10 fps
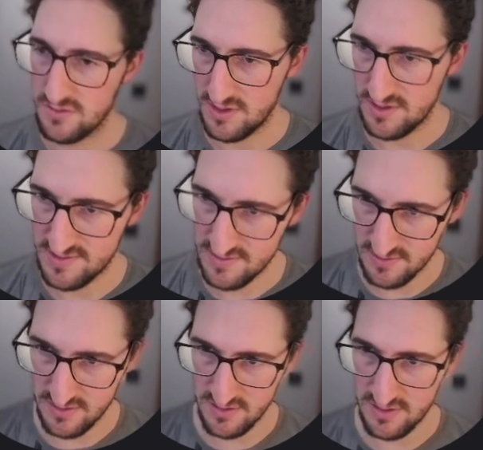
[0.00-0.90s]
let's
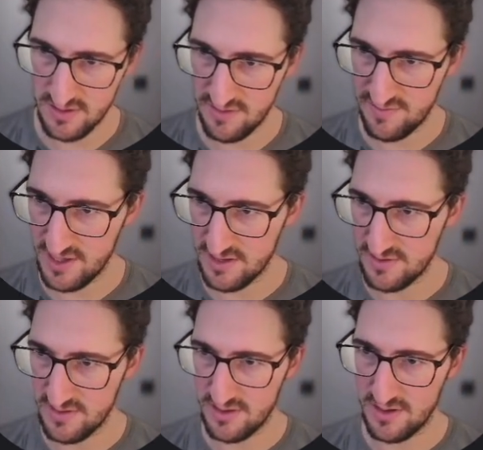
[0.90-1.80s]
divide
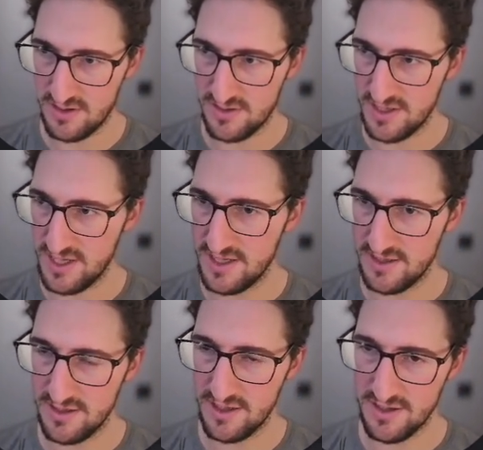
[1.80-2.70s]
our
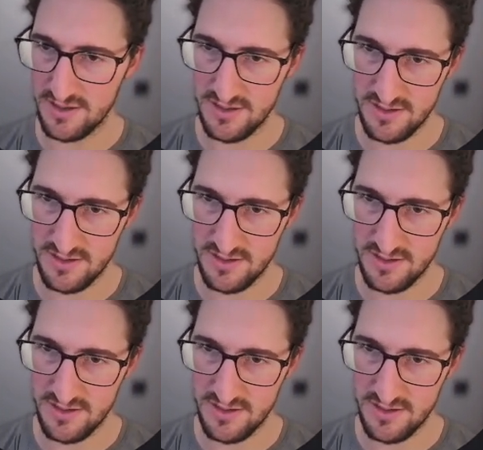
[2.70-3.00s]
n here.